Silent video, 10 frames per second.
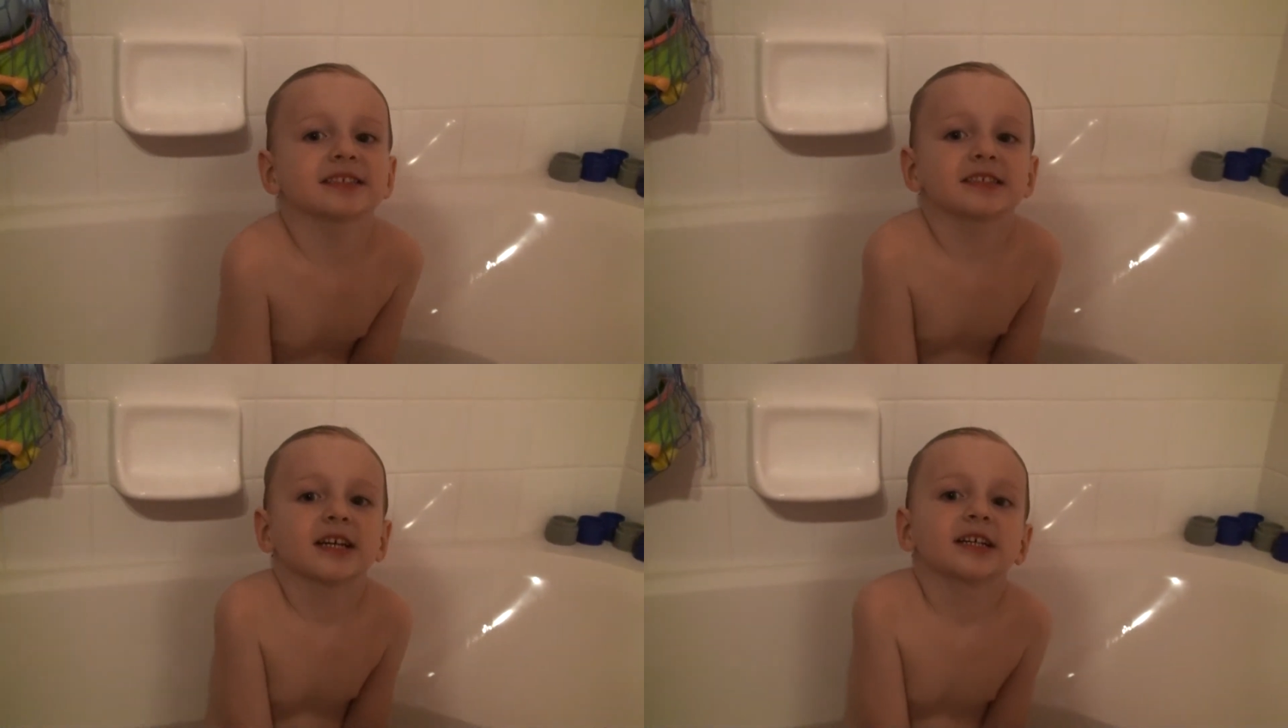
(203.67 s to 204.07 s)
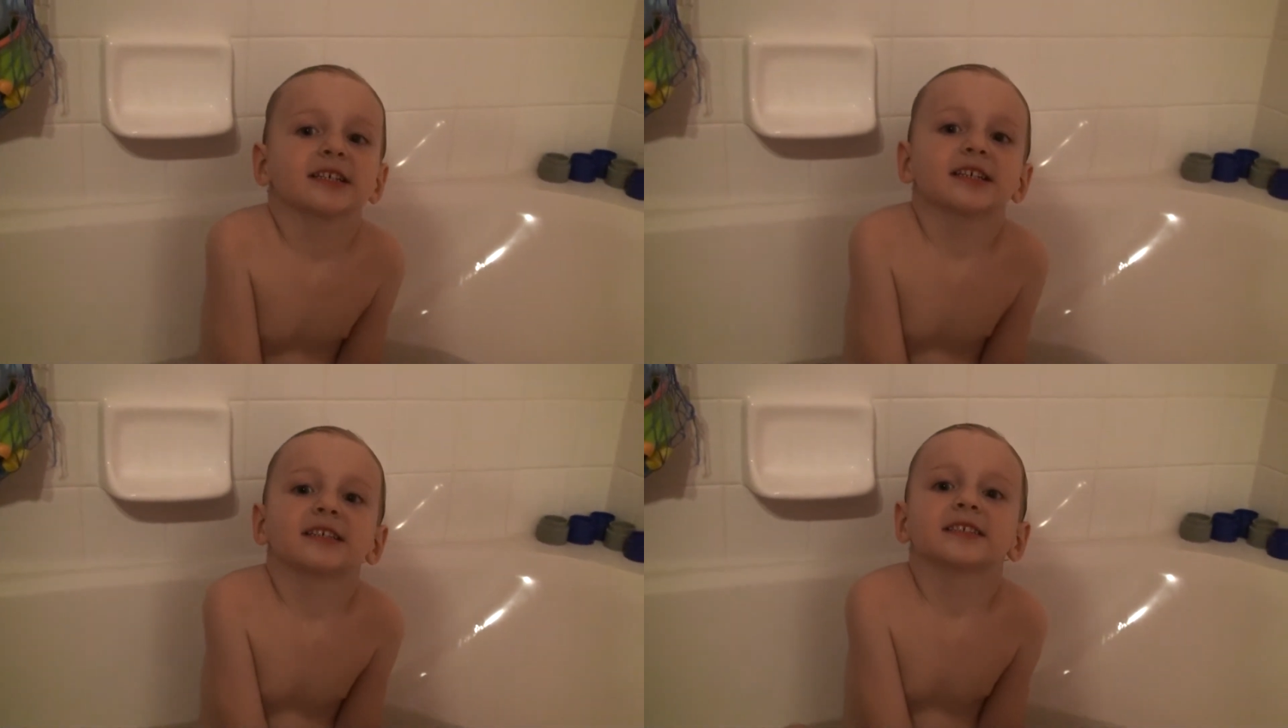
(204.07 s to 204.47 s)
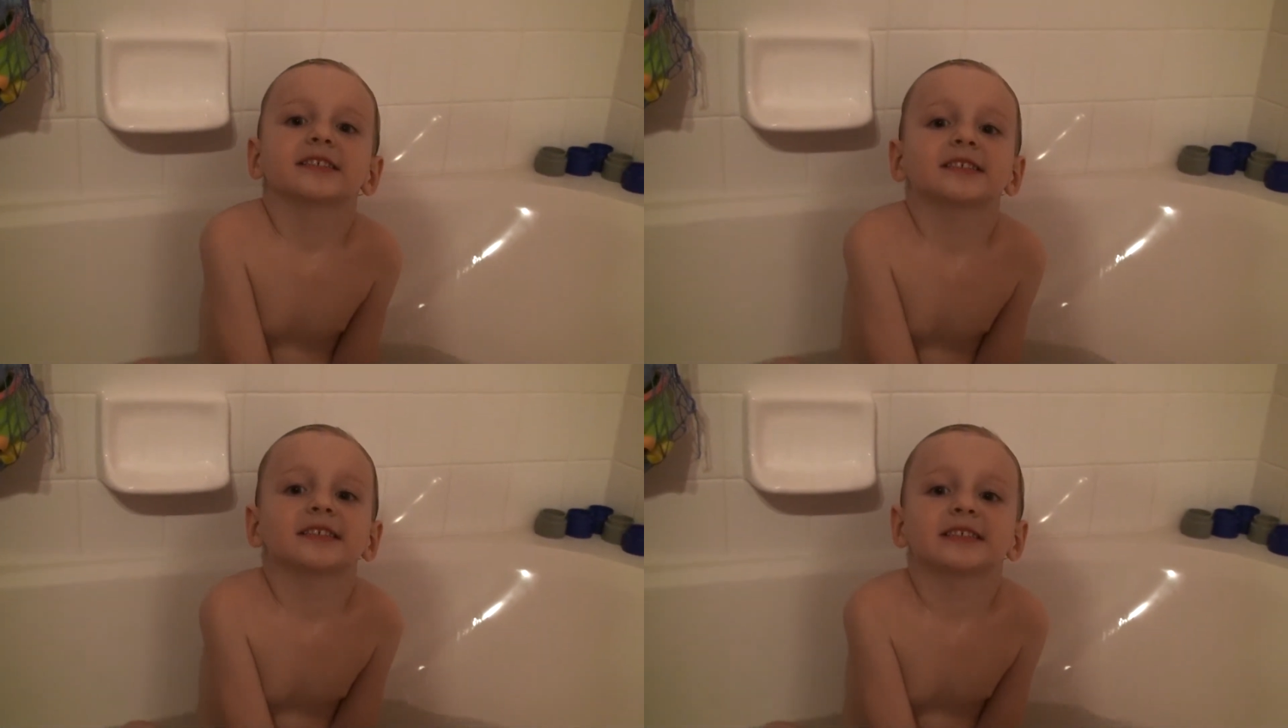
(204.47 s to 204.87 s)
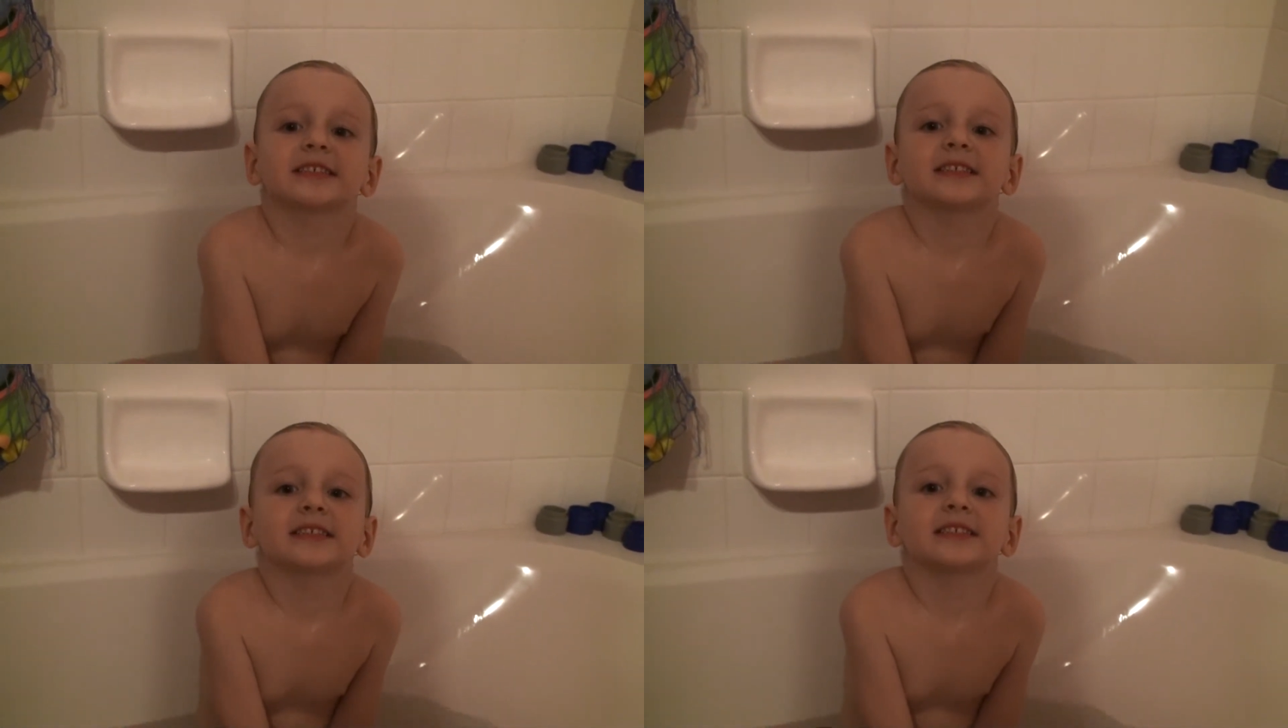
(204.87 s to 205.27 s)
What other letter
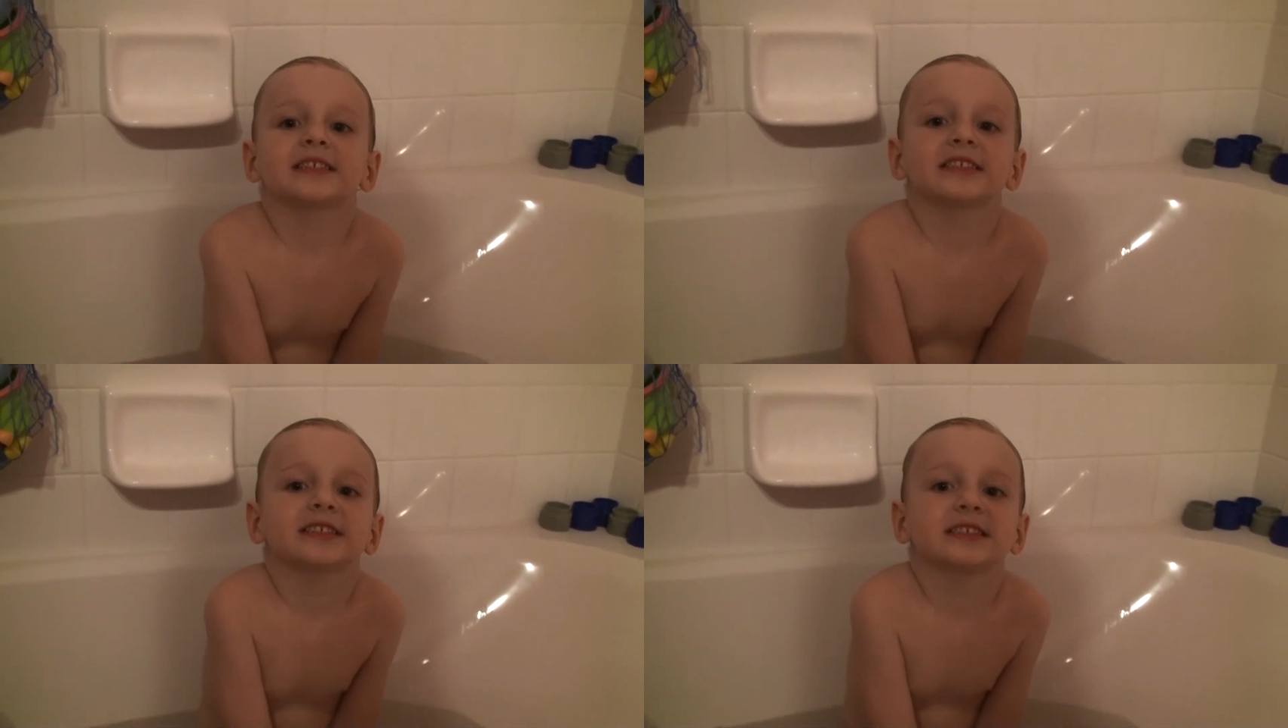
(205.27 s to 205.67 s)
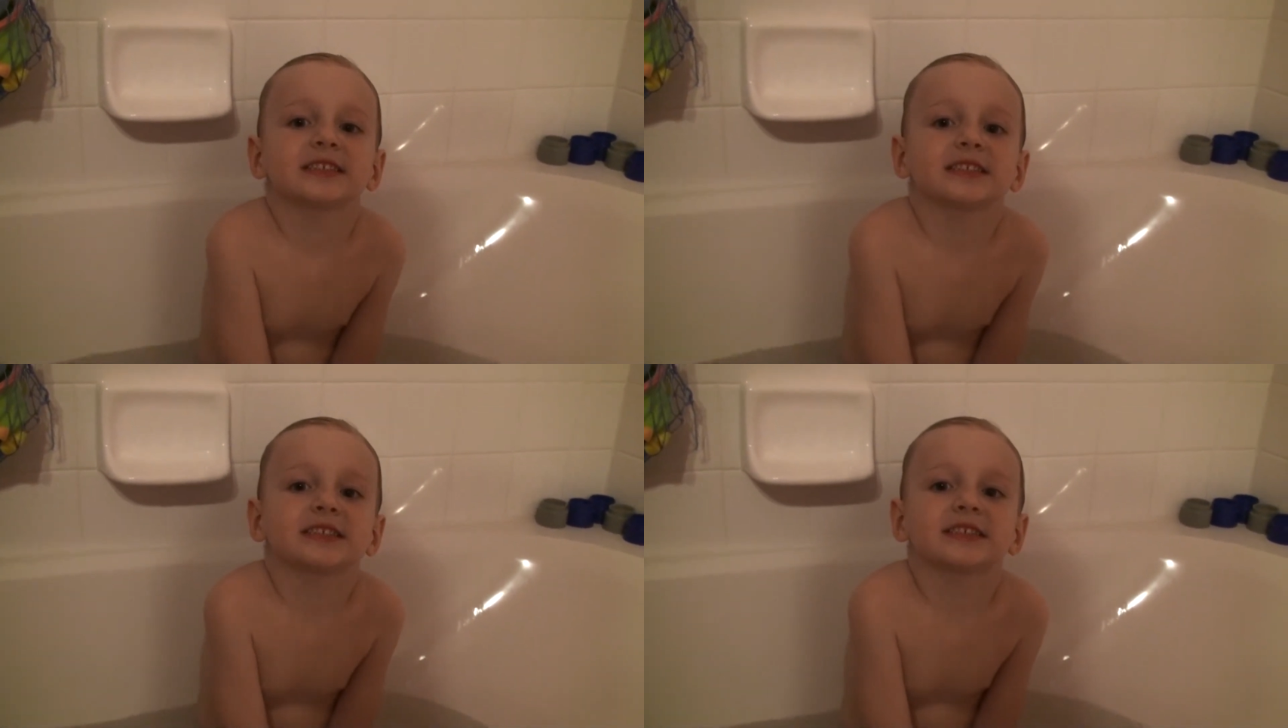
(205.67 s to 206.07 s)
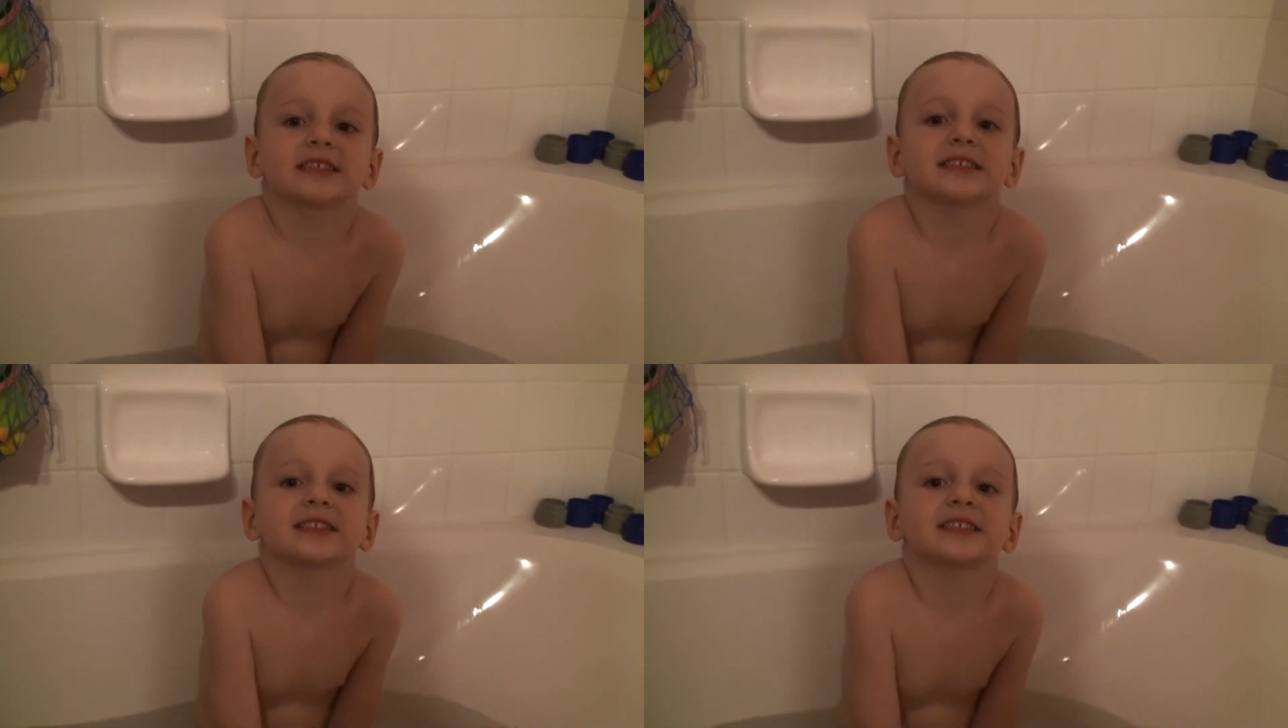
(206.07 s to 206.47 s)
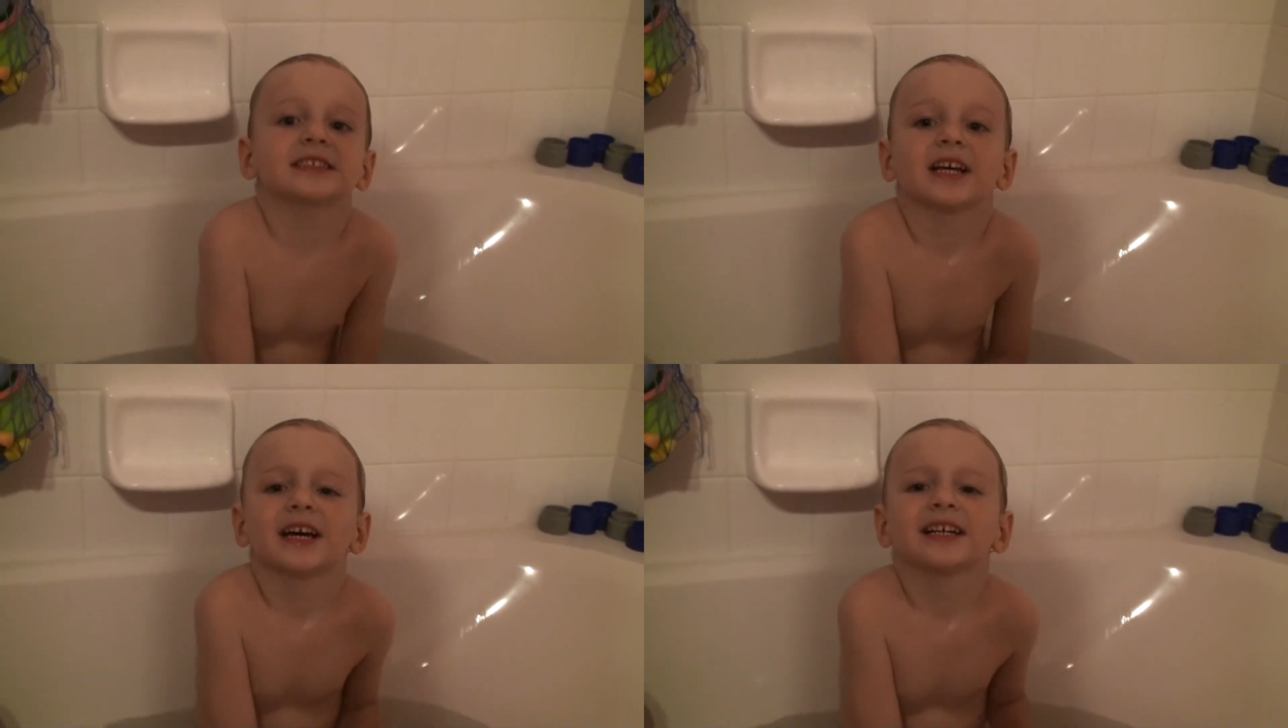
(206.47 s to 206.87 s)
says S?